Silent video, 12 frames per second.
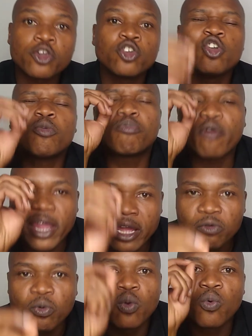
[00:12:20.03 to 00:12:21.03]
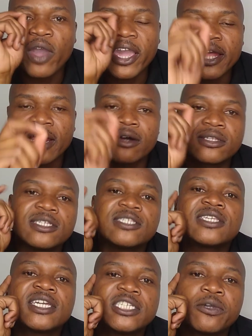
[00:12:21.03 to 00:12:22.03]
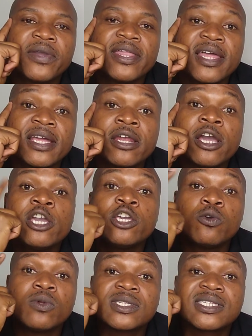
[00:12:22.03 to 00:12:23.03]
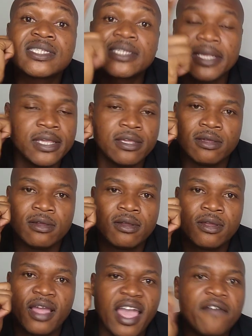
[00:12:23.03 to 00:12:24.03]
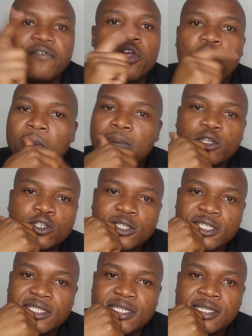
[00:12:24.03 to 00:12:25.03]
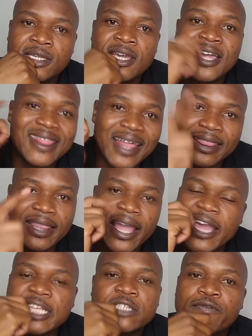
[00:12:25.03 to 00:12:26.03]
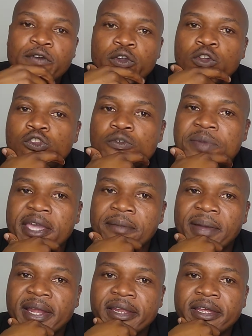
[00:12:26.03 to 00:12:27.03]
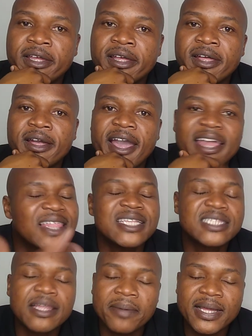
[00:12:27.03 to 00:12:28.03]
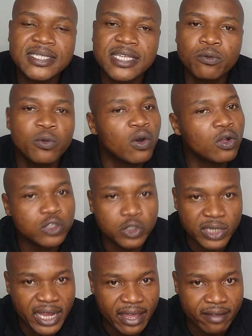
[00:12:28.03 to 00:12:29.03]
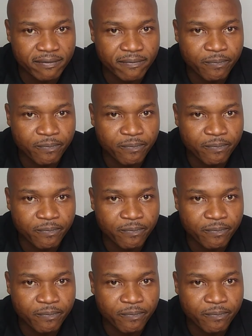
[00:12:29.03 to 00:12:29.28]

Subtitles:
your brain will work it out in such a way that you will see every opportunity that there is for you to make money. And that's the mindset we all should have,